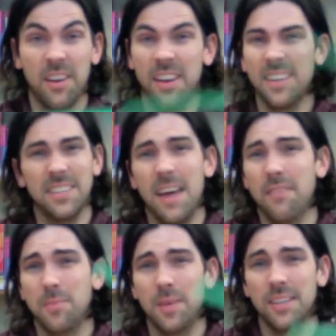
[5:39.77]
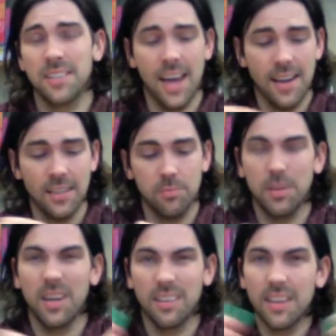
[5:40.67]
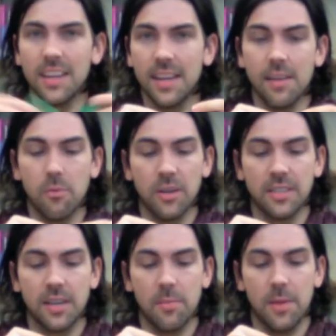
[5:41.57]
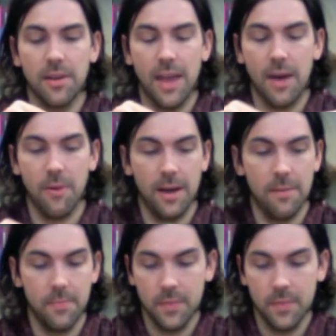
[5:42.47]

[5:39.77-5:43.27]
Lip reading: It doesn't have to be exact, but it works out better that way.